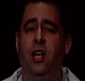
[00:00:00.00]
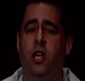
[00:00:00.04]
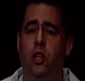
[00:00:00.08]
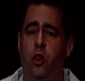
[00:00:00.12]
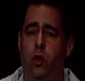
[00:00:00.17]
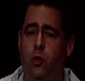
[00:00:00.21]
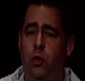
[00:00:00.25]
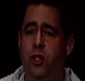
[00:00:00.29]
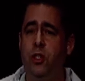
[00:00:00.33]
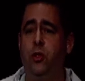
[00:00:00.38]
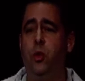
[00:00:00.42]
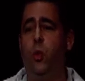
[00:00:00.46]
The
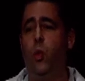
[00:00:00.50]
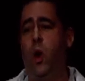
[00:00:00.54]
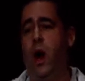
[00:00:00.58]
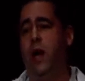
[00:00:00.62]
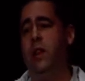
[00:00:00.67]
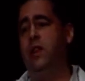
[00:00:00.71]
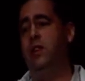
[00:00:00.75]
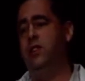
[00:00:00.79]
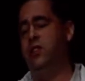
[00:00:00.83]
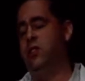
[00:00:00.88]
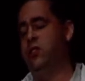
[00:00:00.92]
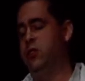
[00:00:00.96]
reason why
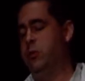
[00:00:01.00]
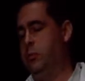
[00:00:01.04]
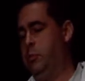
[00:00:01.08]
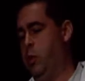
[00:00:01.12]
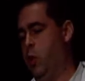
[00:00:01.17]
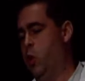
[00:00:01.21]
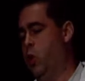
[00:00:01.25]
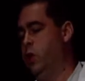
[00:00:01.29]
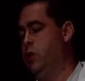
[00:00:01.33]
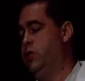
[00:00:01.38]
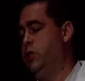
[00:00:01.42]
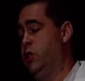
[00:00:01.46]
this is
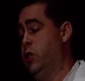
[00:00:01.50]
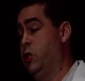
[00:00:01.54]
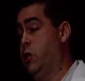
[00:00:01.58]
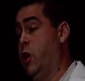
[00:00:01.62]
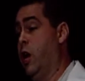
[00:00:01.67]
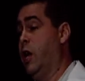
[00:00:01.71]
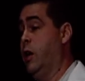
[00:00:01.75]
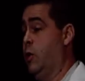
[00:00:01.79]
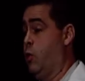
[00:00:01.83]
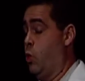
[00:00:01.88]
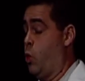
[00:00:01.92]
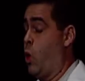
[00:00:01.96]
important to your
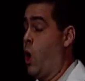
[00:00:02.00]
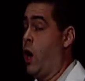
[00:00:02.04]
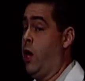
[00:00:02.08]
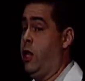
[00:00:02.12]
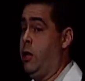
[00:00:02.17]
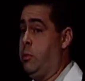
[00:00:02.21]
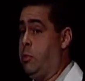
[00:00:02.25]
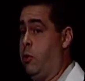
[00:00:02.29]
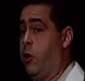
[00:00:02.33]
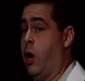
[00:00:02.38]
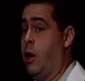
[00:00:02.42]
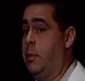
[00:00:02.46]
client and why they
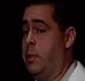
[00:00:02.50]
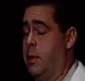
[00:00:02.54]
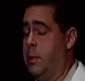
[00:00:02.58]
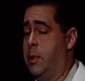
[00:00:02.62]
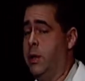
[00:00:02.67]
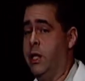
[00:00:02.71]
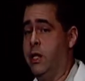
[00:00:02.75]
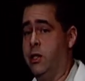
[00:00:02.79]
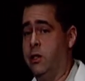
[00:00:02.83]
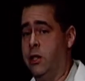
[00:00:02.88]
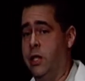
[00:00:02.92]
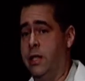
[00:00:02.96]

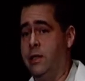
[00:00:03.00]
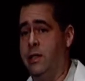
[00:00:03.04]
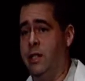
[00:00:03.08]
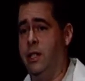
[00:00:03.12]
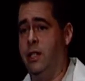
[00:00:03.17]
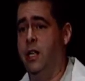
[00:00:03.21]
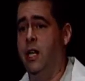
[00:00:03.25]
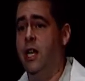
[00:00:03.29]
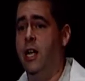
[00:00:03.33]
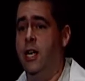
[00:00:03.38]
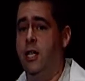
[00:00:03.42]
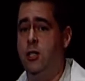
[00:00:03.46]
probably clicked it
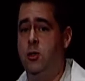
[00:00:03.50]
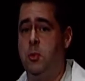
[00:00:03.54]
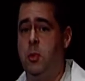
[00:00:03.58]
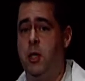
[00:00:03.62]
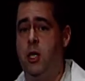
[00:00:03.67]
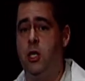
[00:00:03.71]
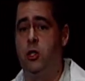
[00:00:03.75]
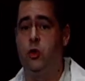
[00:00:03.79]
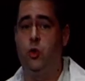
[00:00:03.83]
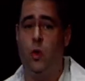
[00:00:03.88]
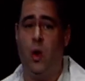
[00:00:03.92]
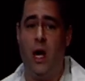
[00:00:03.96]
is
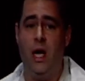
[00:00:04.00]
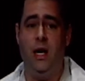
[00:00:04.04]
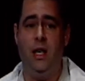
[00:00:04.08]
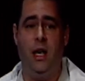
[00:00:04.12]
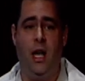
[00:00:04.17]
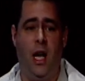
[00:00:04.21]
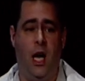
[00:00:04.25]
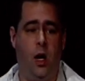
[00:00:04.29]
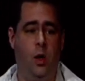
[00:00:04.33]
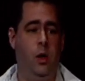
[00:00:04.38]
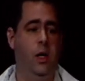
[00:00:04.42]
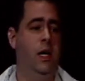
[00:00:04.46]
because right
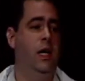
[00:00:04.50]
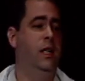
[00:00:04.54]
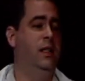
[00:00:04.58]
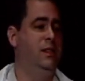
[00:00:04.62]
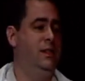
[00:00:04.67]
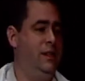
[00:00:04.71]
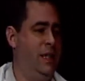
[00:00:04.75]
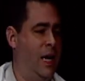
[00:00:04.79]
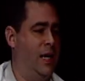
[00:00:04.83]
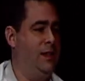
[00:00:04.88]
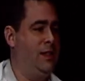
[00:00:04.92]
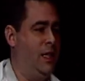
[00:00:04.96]
now,
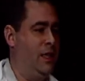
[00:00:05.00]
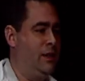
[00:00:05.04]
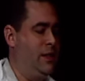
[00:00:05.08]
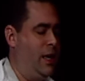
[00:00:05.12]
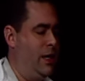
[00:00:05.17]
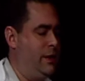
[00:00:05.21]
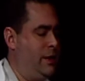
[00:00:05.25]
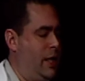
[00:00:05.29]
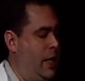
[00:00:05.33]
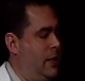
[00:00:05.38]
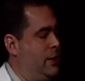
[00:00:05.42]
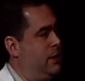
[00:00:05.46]

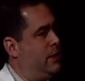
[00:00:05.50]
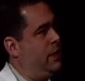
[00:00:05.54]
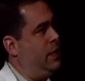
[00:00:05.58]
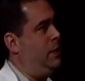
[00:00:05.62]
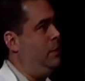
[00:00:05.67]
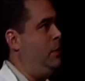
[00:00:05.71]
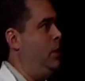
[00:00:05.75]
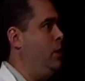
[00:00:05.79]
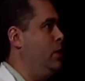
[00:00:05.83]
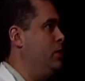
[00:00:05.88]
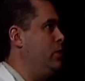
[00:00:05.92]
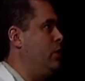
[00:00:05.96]

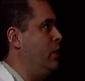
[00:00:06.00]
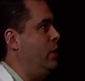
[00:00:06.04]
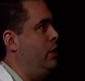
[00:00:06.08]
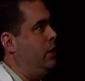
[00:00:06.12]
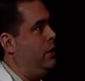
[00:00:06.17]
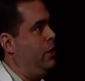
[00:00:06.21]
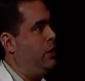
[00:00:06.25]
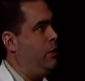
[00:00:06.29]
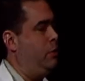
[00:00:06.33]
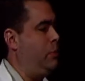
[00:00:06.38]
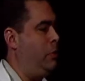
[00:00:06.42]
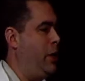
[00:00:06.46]
CMOs are
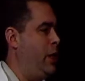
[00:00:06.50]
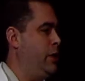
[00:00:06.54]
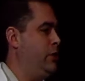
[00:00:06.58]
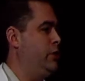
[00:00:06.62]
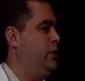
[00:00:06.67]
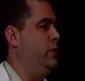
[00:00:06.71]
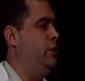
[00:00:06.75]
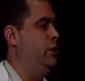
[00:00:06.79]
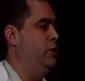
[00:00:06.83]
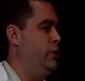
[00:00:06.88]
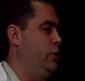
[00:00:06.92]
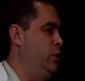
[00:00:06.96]
under
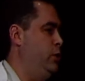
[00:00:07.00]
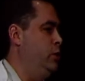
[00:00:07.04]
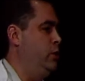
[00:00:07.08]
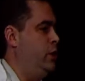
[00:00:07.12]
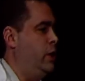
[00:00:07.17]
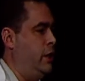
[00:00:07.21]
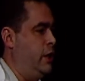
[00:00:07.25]
pressure to